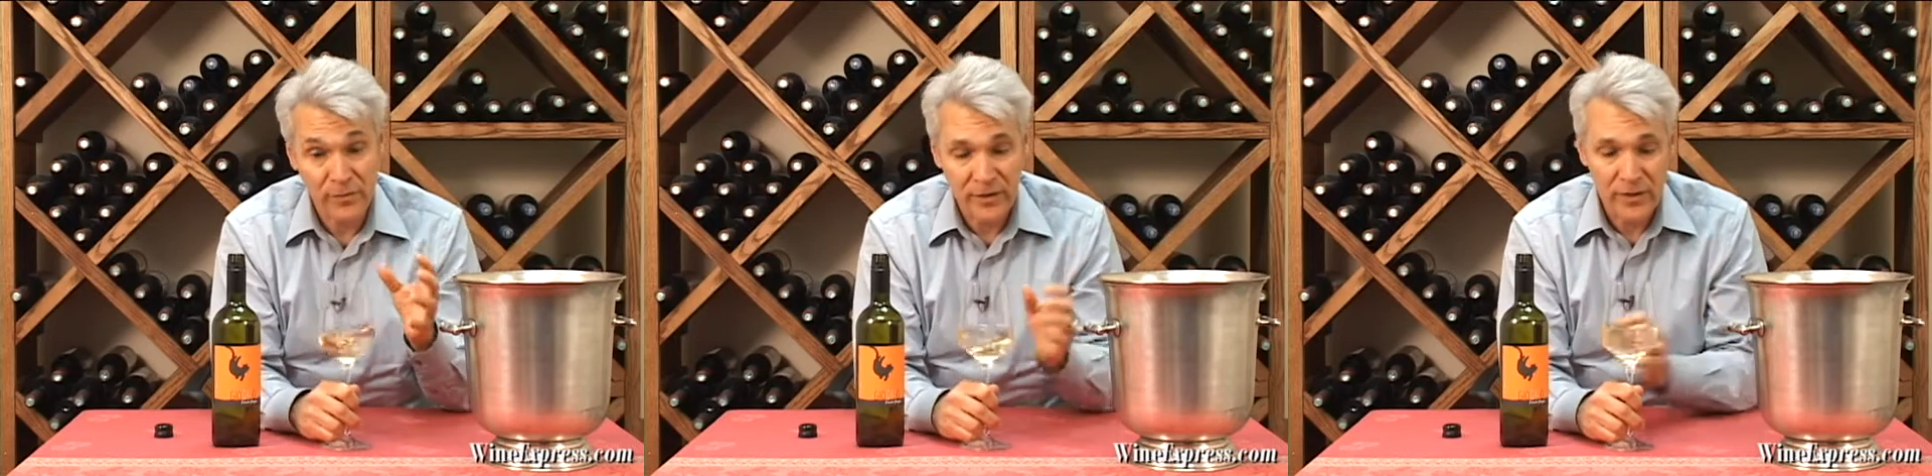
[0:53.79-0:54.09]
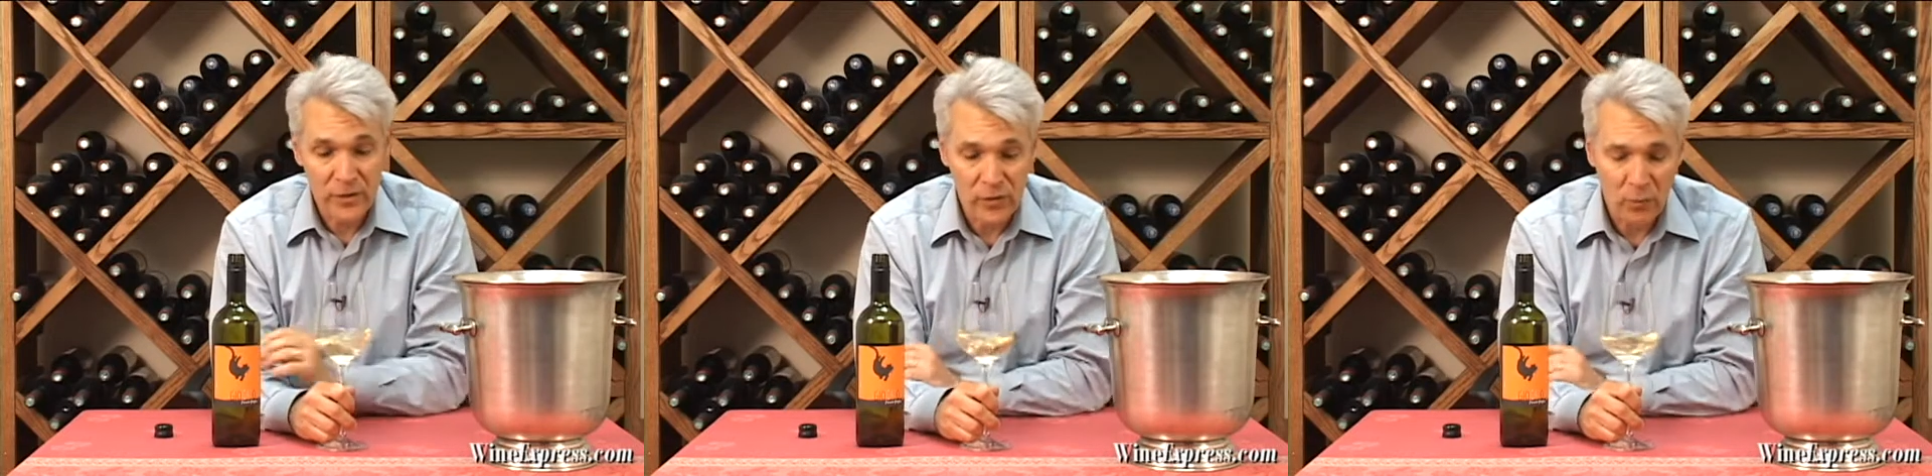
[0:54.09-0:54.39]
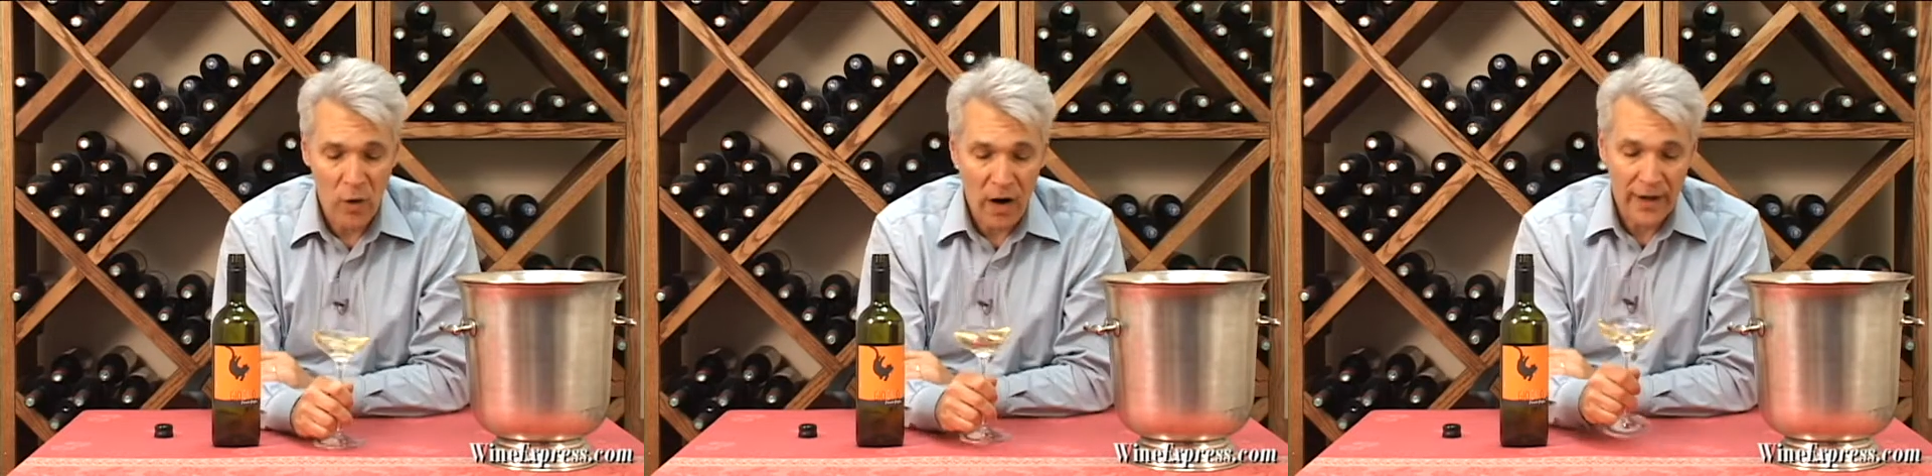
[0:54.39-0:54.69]
really good
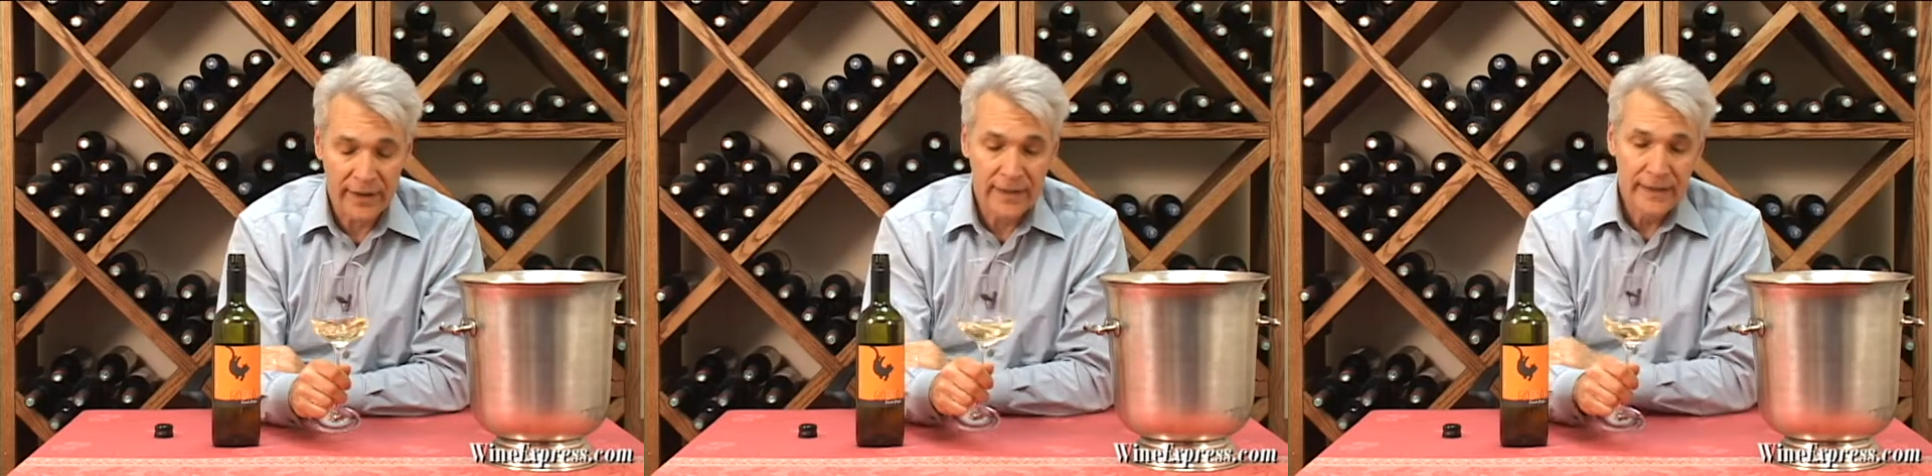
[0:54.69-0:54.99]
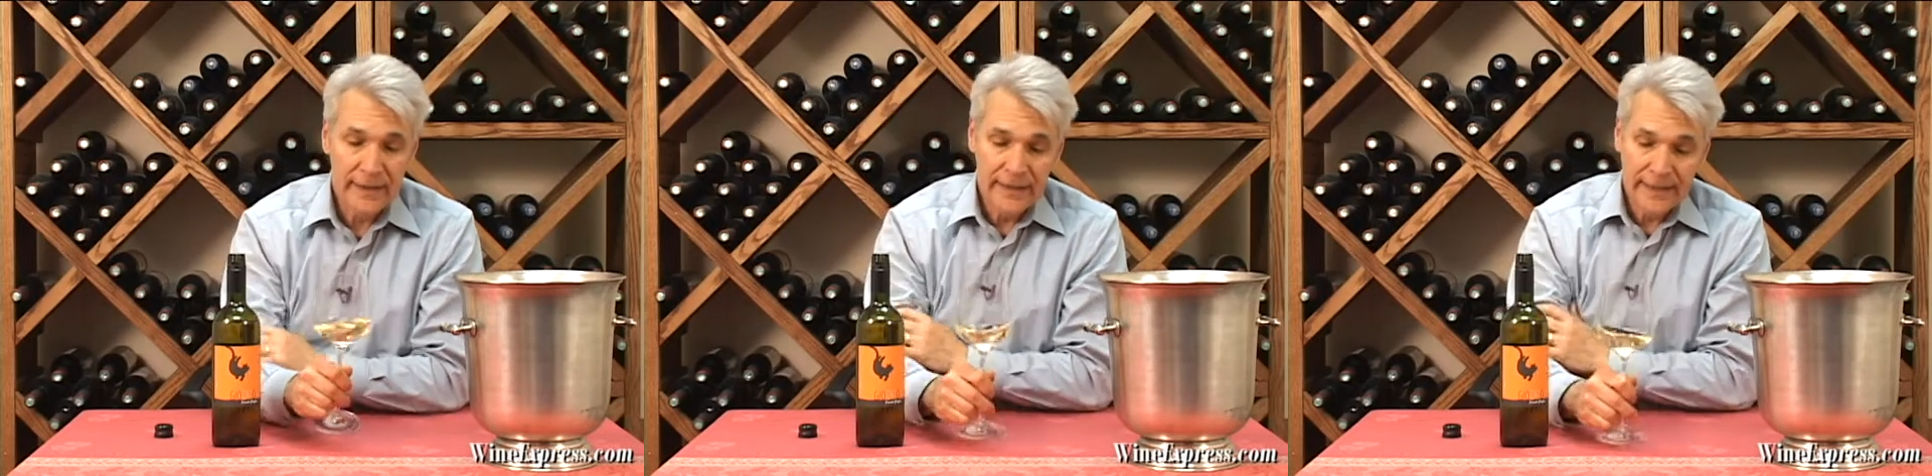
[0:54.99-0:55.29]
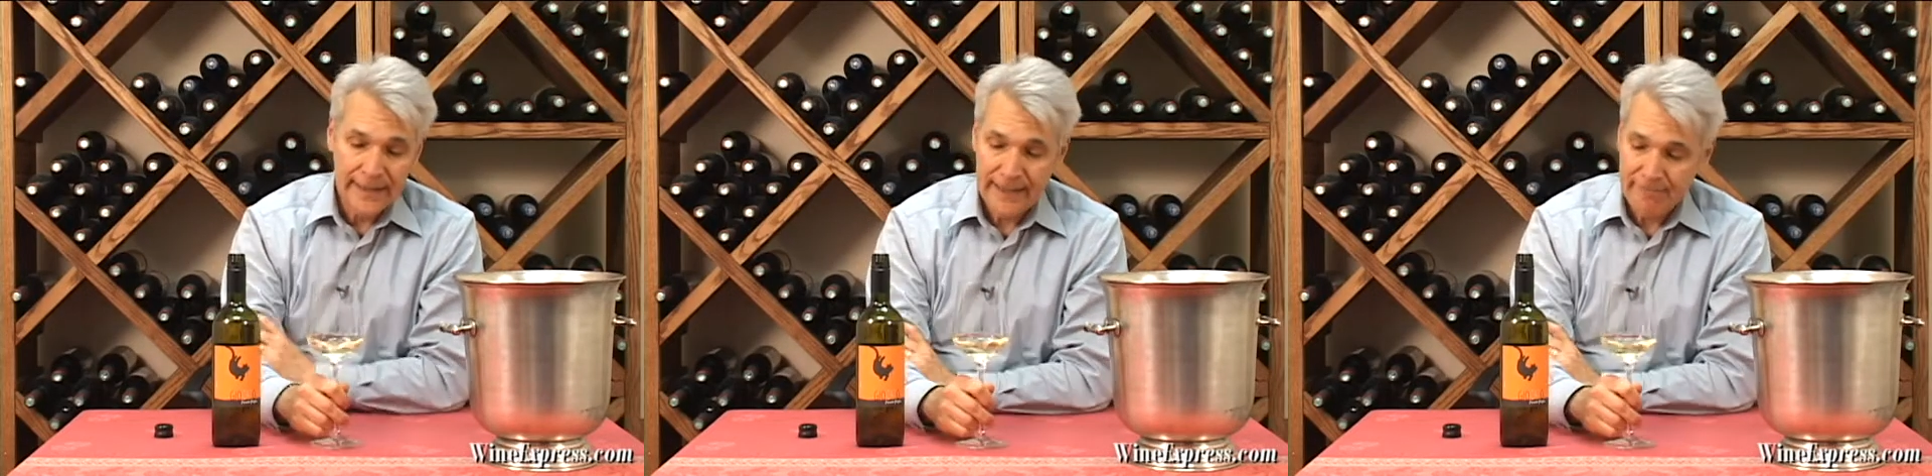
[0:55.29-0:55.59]
wine.
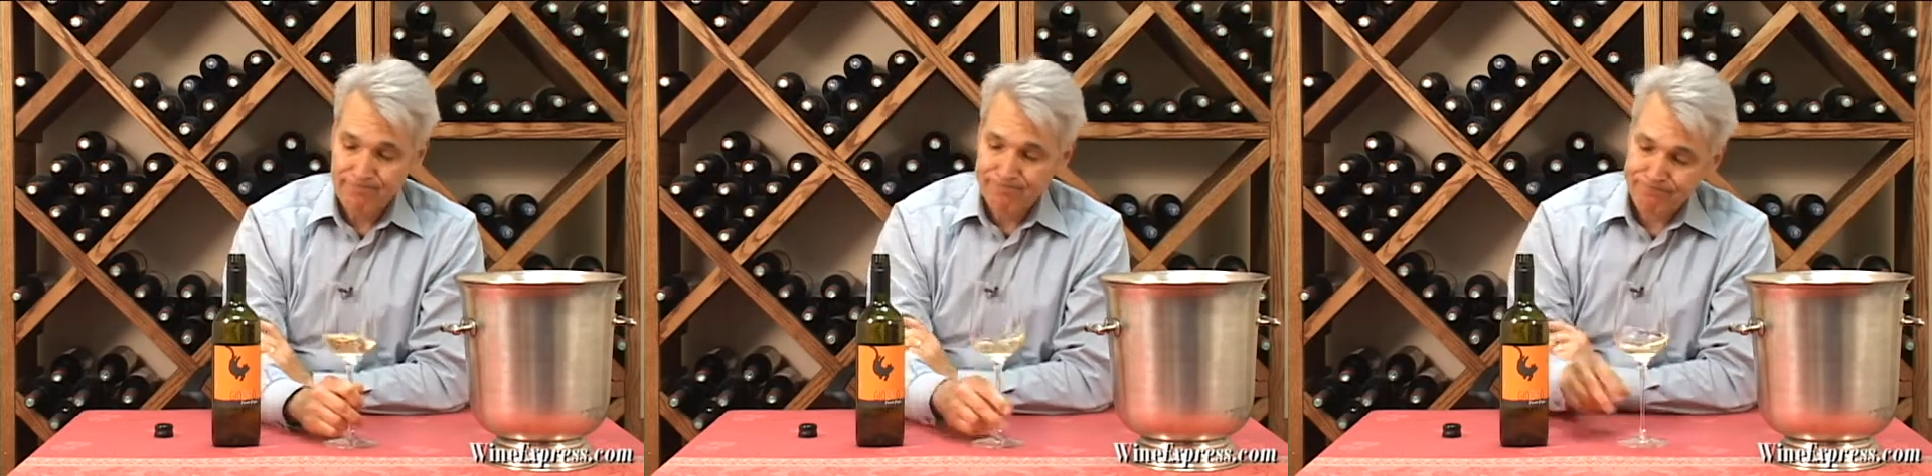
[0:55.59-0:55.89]
Um,